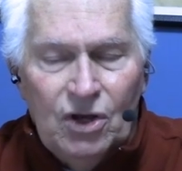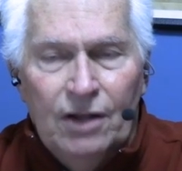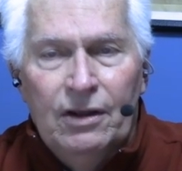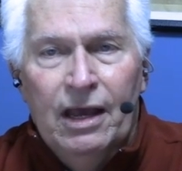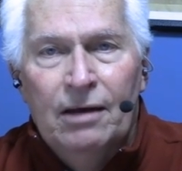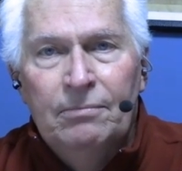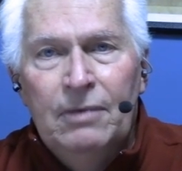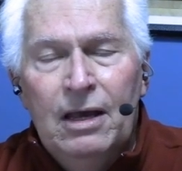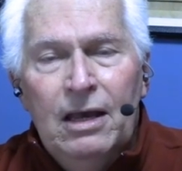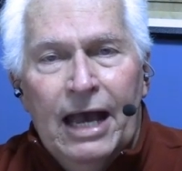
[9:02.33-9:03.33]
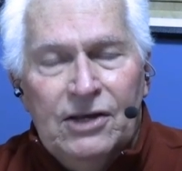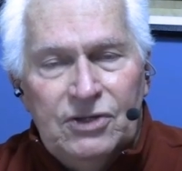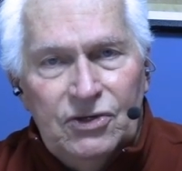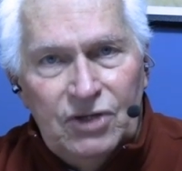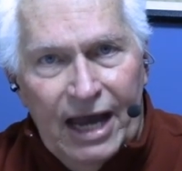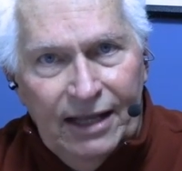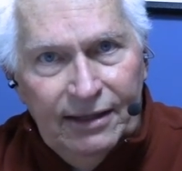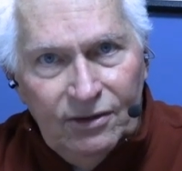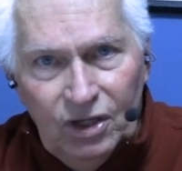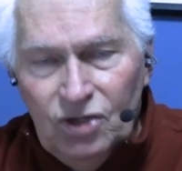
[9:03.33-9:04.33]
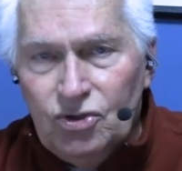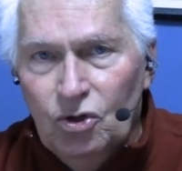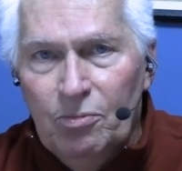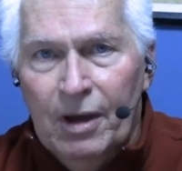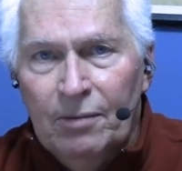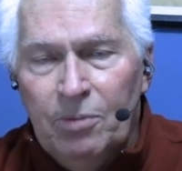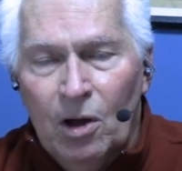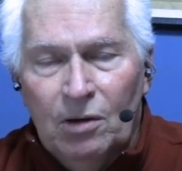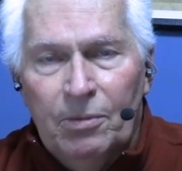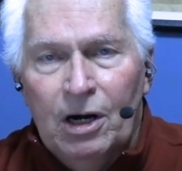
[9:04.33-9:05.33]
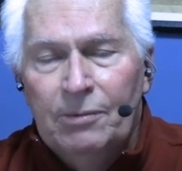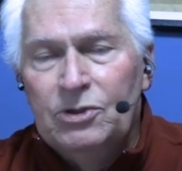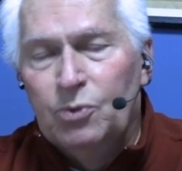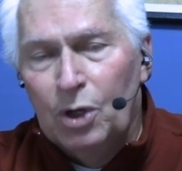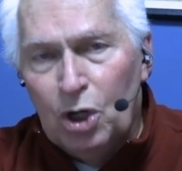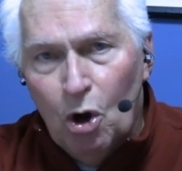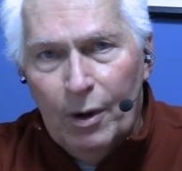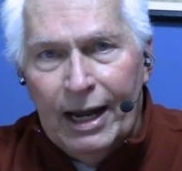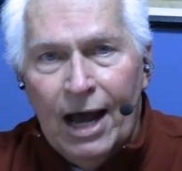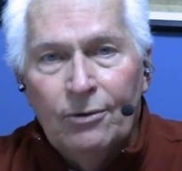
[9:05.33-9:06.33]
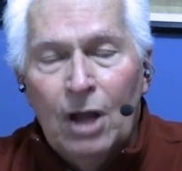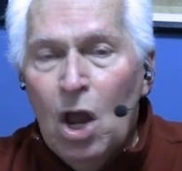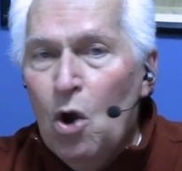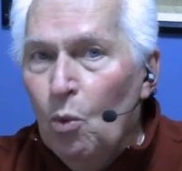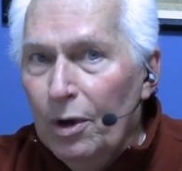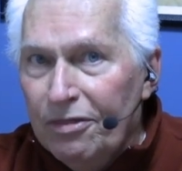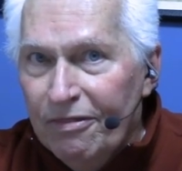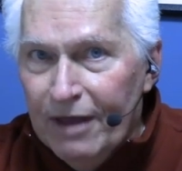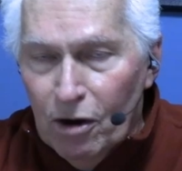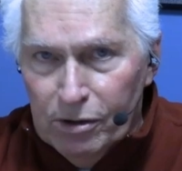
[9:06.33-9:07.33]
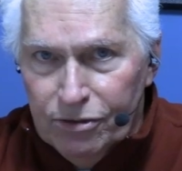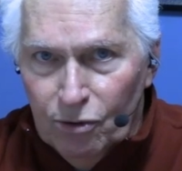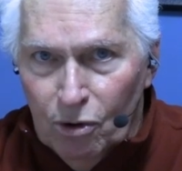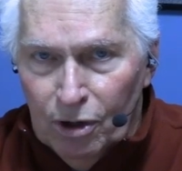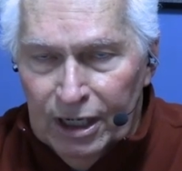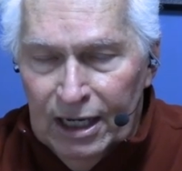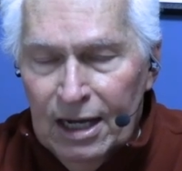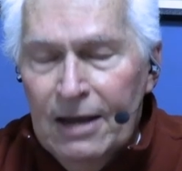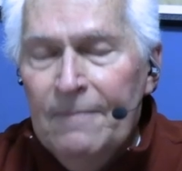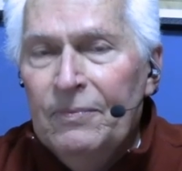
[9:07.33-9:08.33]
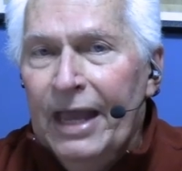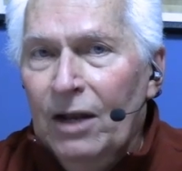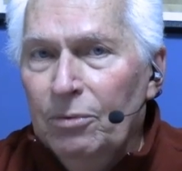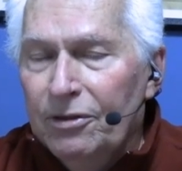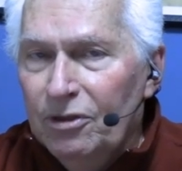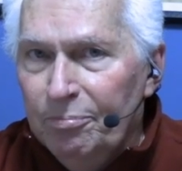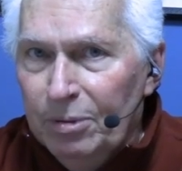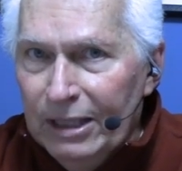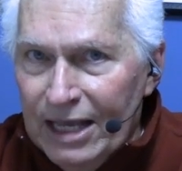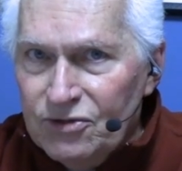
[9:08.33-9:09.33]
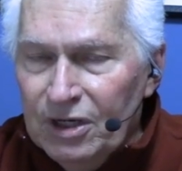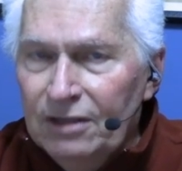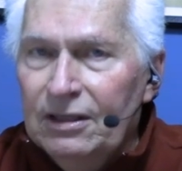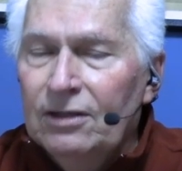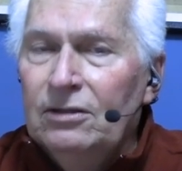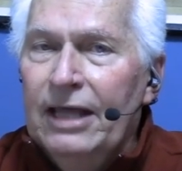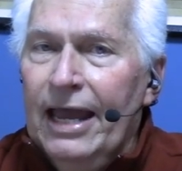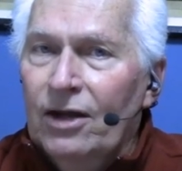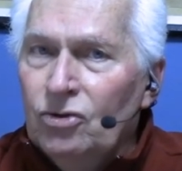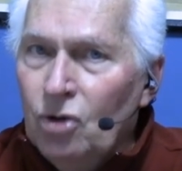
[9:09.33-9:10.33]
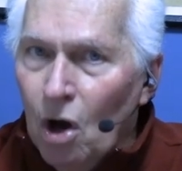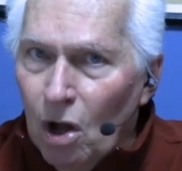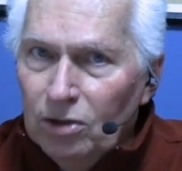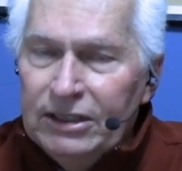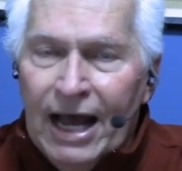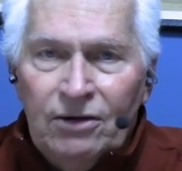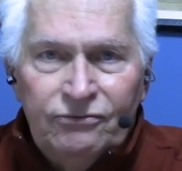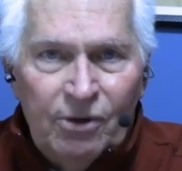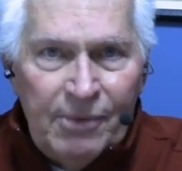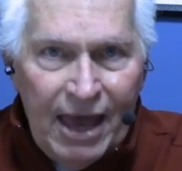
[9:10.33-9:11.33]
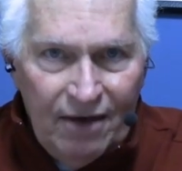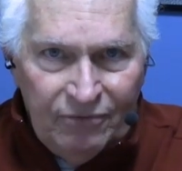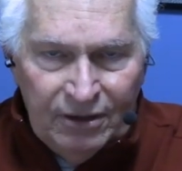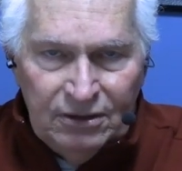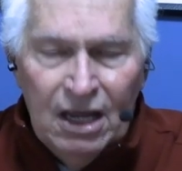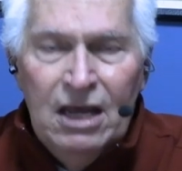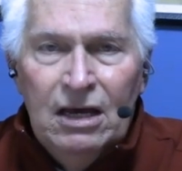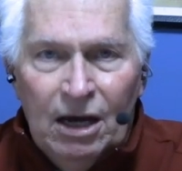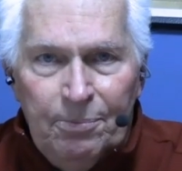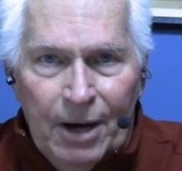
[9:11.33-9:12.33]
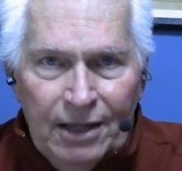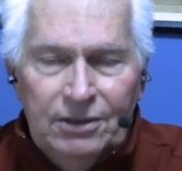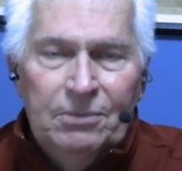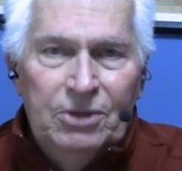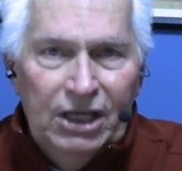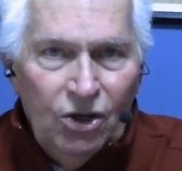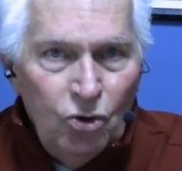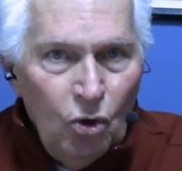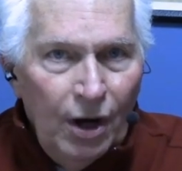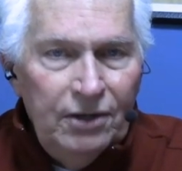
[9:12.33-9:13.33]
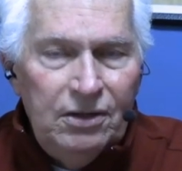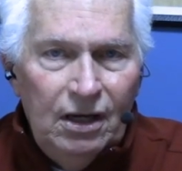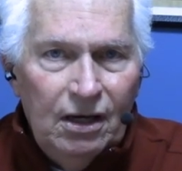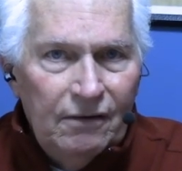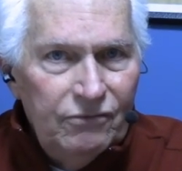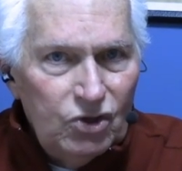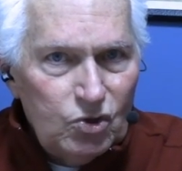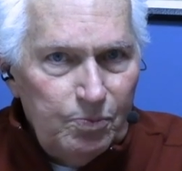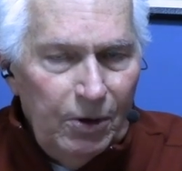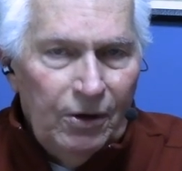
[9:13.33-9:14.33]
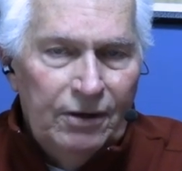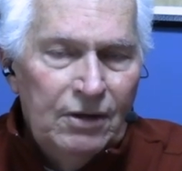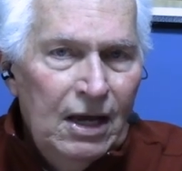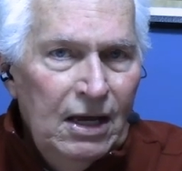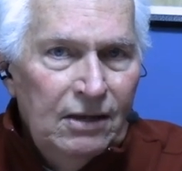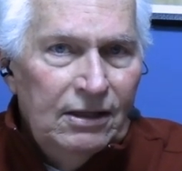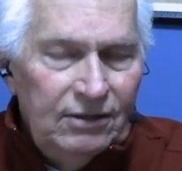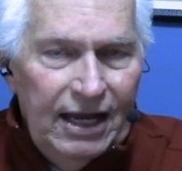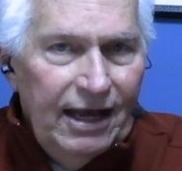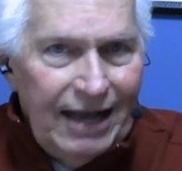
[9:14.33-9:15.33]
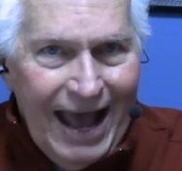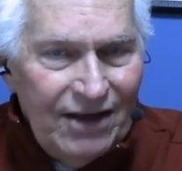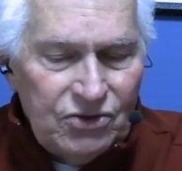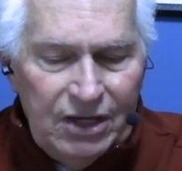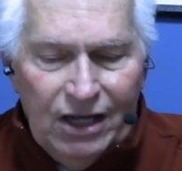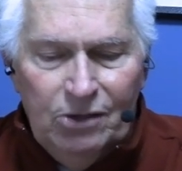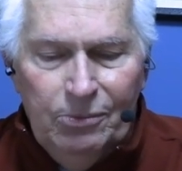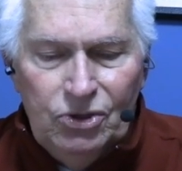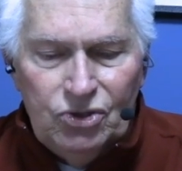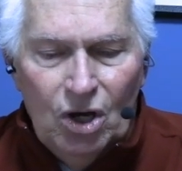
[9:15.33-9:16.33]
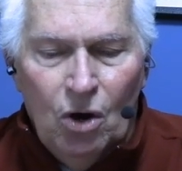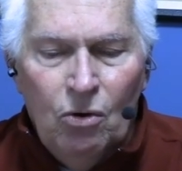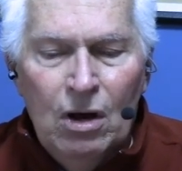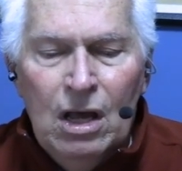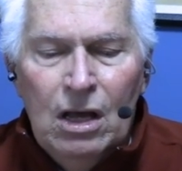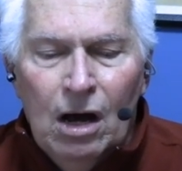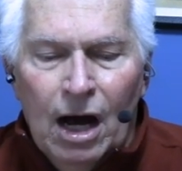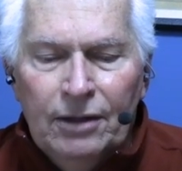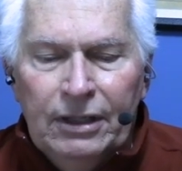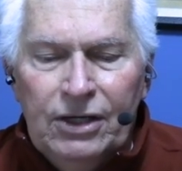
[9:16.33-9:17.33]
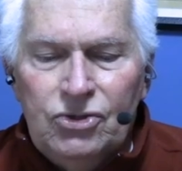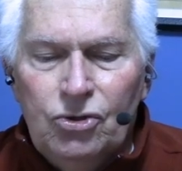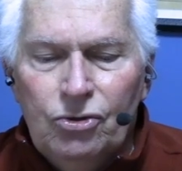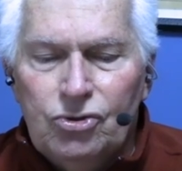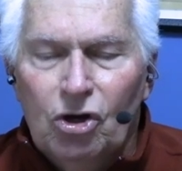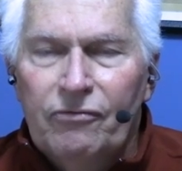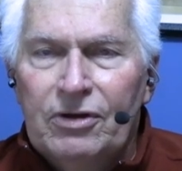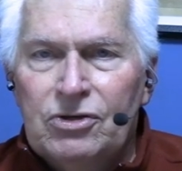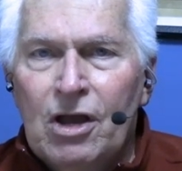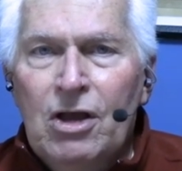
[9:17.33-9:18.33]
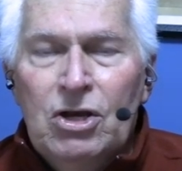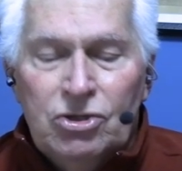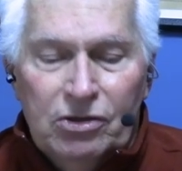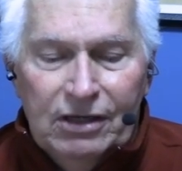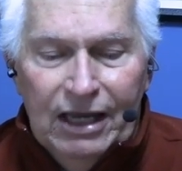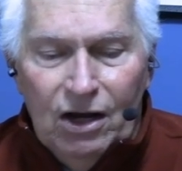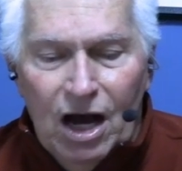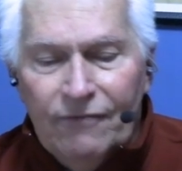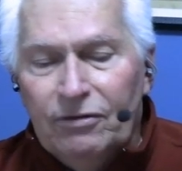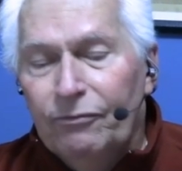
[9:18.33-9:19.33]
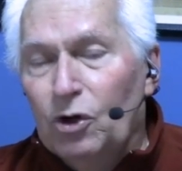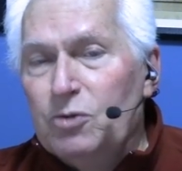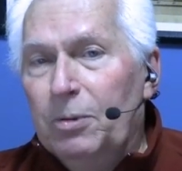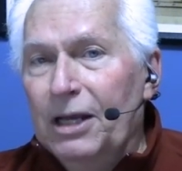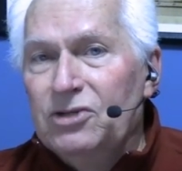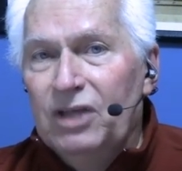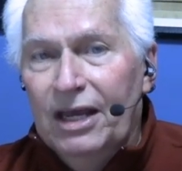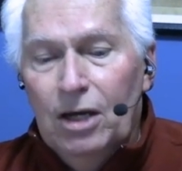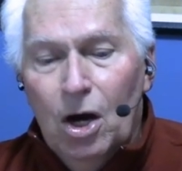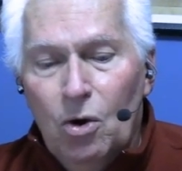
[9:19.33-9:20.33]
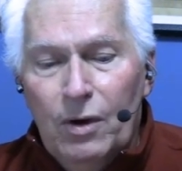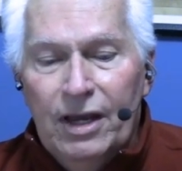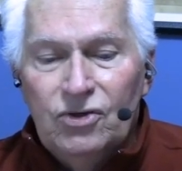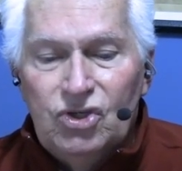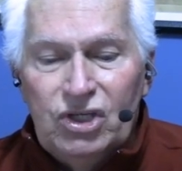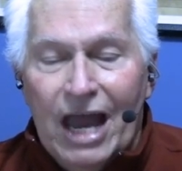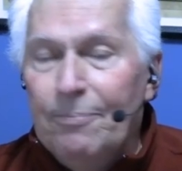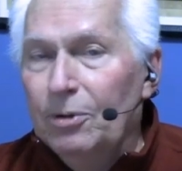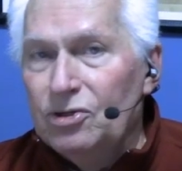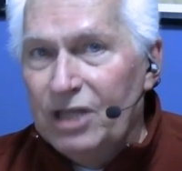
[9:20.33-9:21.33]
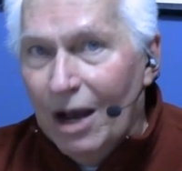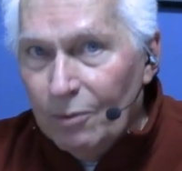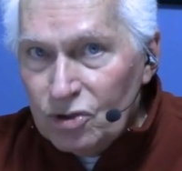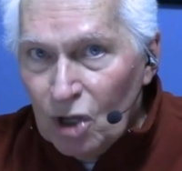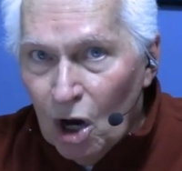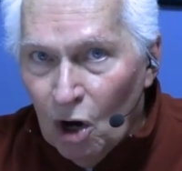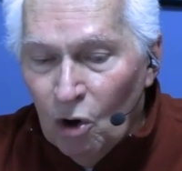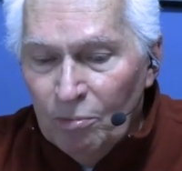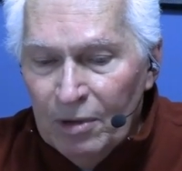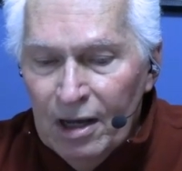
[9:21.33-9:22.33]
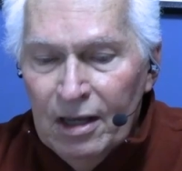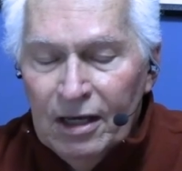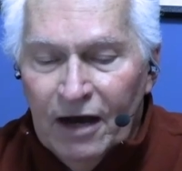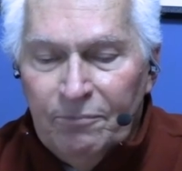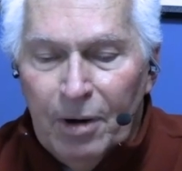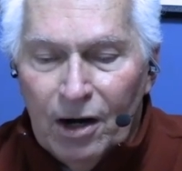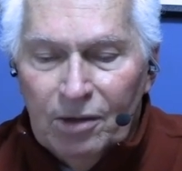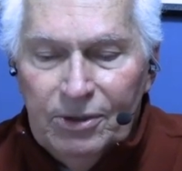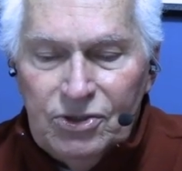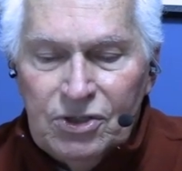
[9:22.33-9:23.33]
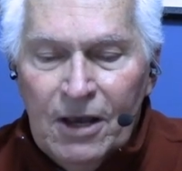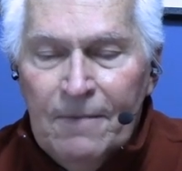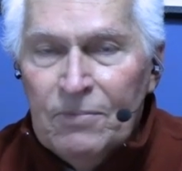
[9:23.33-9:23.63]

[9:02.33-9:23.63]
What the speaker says: on them as a sign that these two men, Paul and Barnabas, were going out with their authority and with the blessing that they had called down from heaven upon them, the anointing of the Spirit that they had asked God to bestow on these two servants. So they take off. The first place they go is Cyprus. That was the home of Barnabas.